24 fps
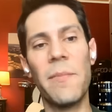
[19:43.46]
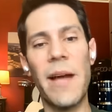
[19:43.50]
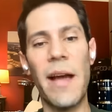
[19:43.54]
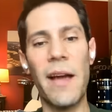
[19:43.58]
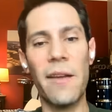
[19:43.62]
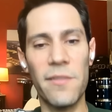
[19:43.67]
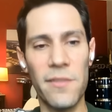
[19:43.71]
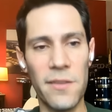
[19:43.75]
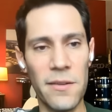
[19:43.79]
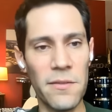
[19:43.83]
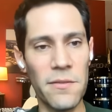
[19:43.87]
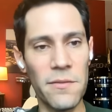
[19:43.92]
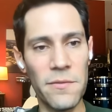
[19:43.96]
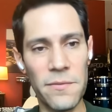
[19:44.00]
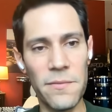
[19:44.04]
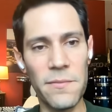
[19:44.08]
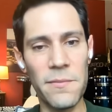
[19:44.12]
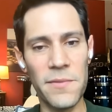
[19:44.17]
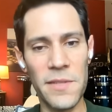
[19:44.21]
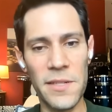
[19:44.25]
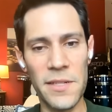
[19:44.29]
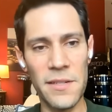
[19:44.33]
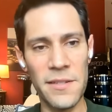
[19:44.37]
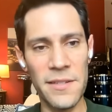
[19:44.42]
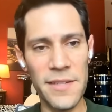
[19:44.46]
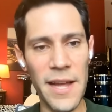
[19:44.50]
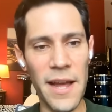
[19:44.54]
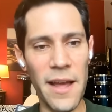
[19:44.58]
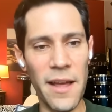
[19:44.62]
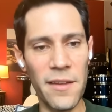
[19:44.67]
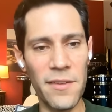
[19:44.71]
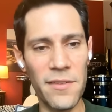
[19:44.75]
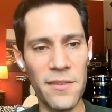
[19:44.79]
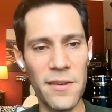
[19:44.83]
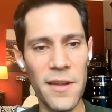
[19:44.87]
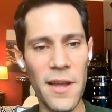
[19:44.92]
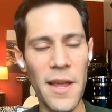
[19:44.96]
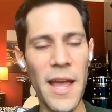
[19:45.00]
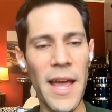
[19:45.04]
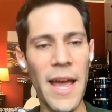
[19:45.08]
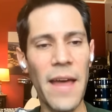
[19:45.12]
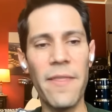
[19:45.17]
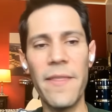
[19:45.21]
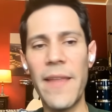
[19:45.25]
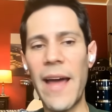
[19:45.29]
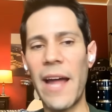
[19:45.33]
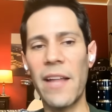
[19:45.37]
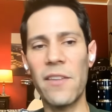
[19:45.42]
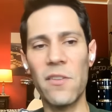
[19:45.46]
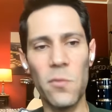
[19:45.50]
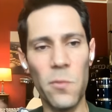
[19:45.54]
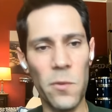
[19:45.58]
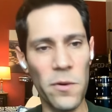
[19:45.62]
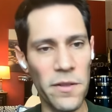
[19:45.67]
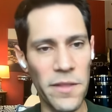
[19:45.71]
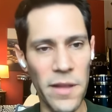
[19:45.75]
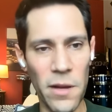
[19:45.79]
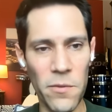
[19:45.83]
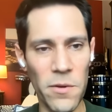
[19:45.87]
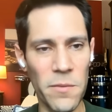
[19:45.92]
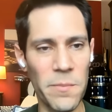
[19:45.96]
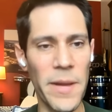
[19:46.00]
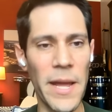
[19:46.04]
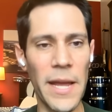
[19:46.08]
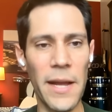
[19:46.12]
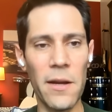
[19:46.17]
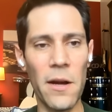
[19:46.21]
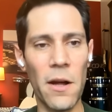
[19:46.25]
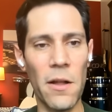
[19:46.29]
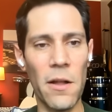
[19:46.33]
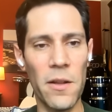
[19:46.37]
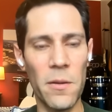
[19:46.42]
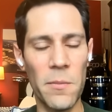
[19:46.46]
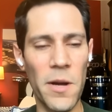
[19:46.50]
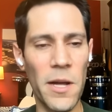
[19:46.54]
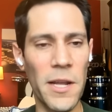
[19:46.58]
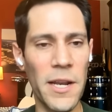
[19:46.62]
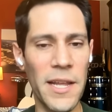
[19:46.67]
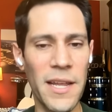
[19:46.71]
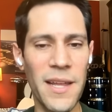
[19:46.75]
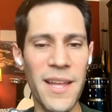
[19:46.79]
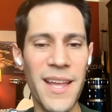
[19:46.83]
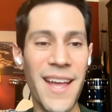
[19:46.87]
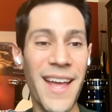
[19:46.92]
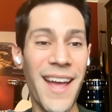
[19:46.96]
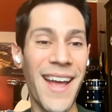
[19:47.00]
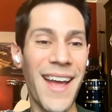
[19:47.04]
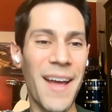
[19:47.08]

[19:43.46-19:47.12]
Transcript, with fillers: a massive success, and that's where they would make all their money.